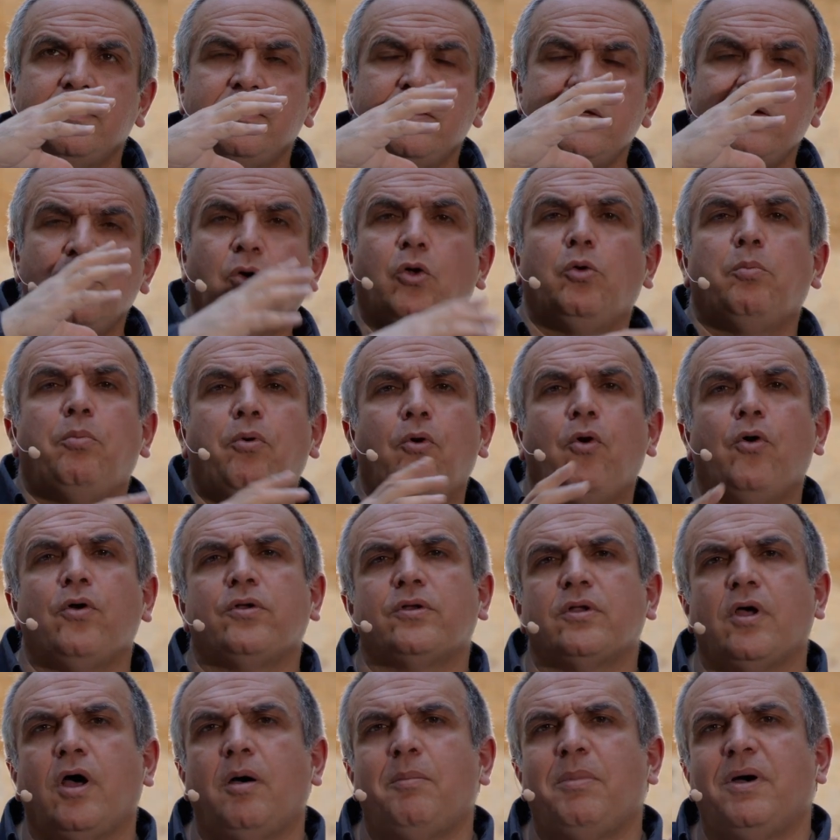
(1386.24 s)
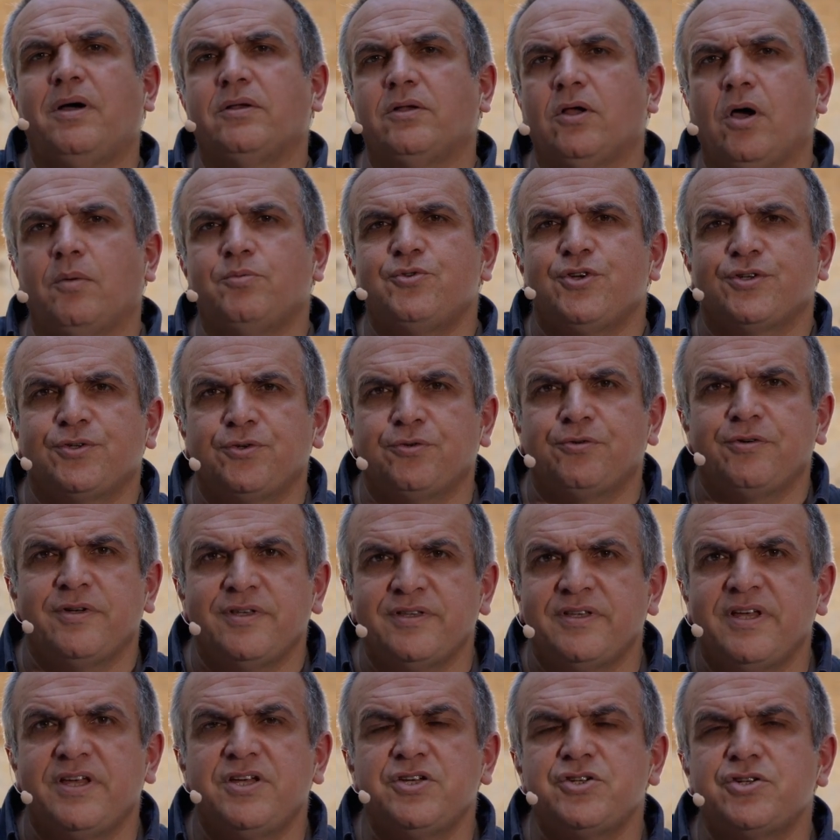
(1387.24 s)
The whole point about object
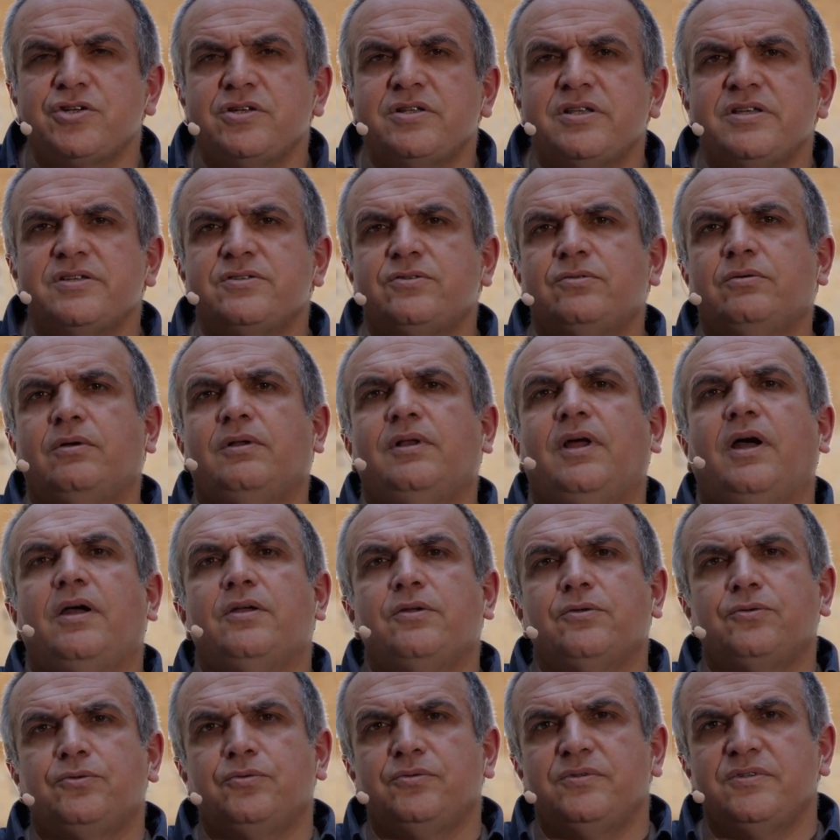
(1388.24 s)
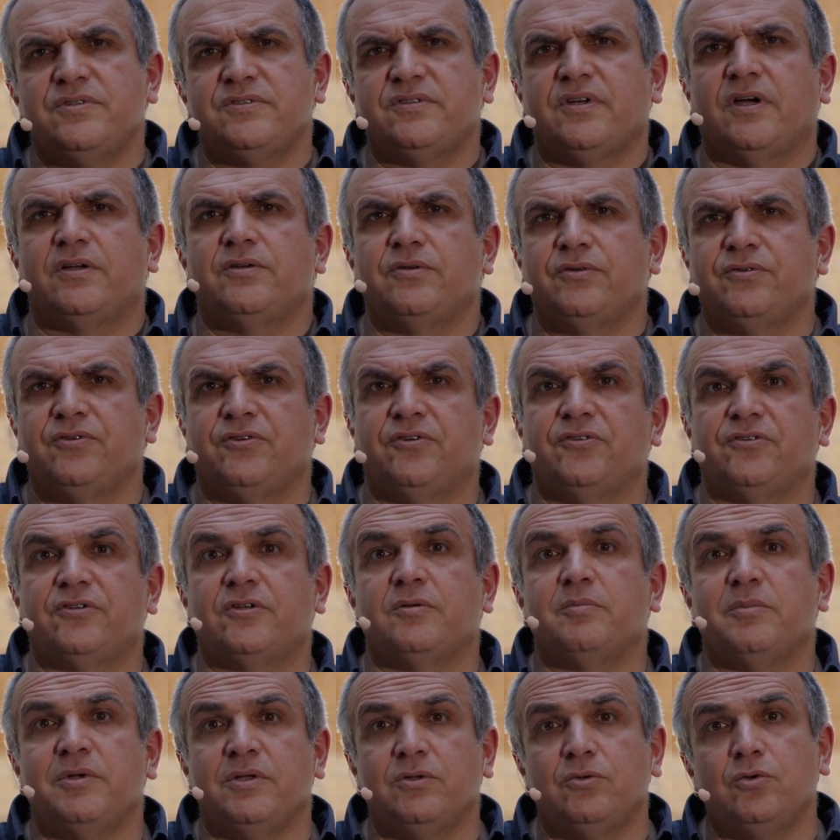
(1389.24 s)
orientation is to allow you to design your
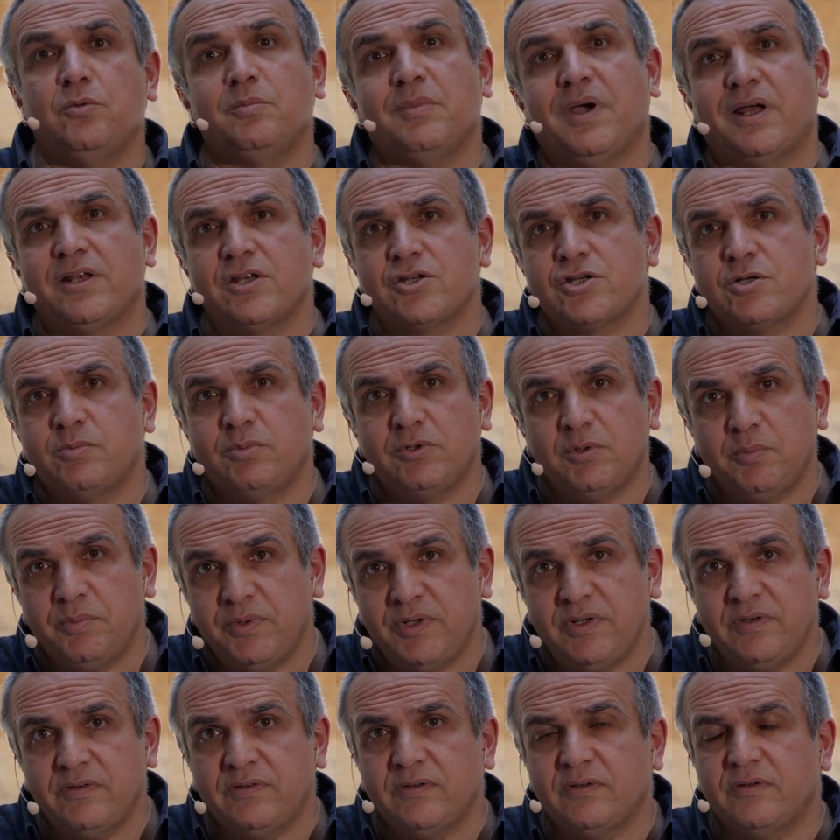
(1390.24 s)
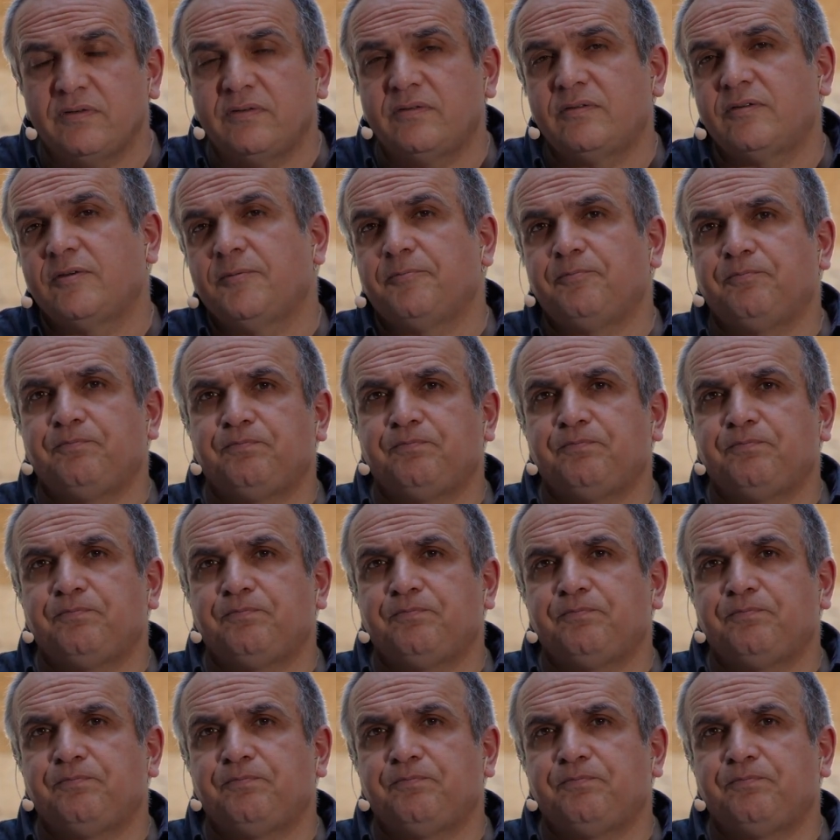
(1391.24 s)
system into manageable pieces.